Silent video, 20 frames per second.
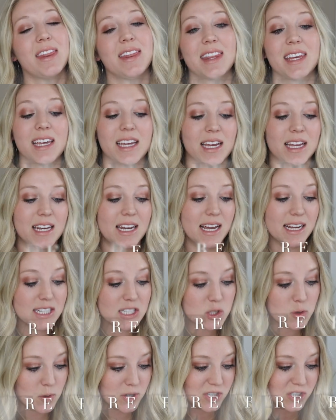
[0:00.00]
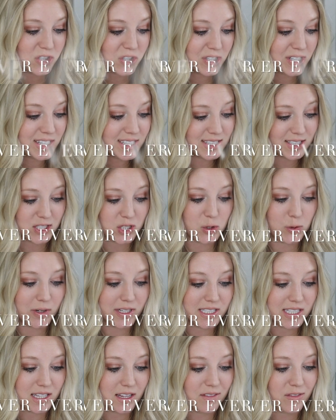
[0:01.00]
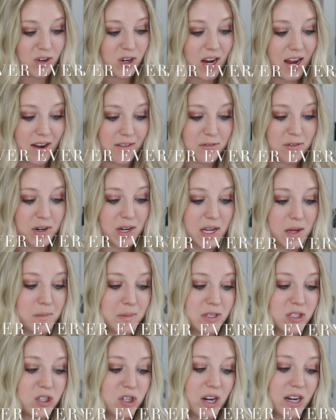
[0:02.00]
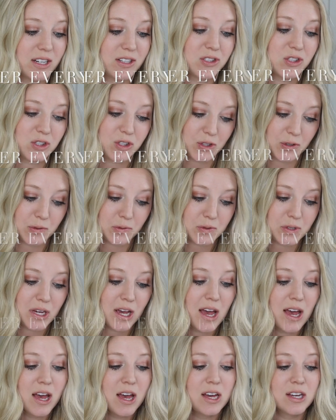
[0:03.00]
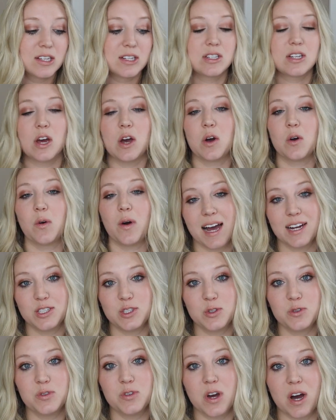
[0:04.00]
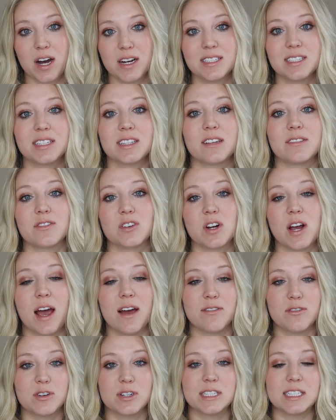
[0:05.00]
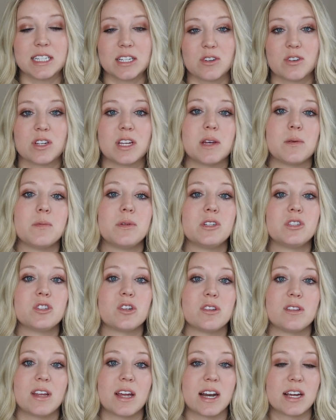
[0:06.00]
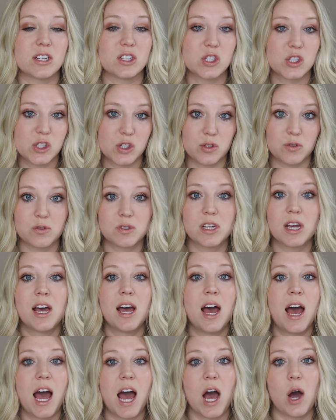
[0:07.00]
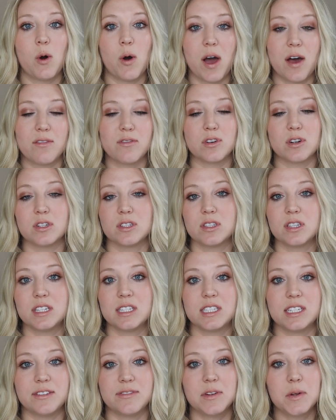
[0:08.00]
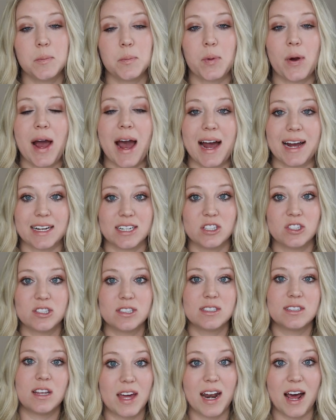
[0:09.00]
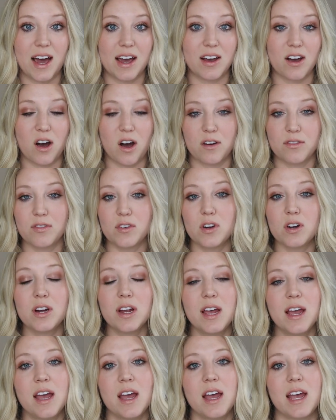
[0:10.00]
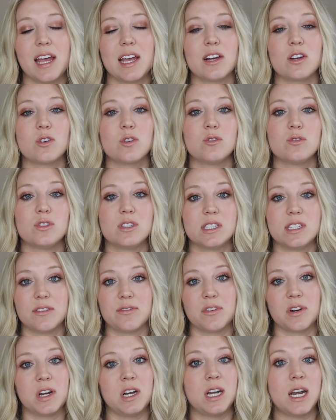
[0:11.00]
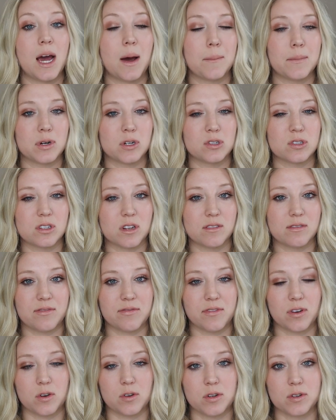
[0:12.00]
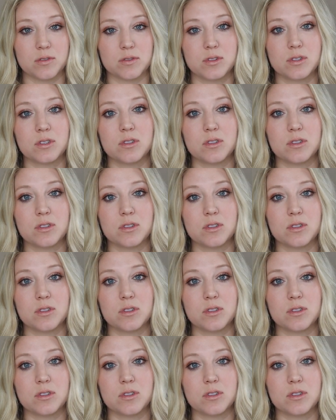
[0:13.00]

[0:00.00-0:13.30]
The next question is do I deliver every image I shoot? So I do not deliver every single image that I shoot. However, the different packages that I offer includes different numbers of photos.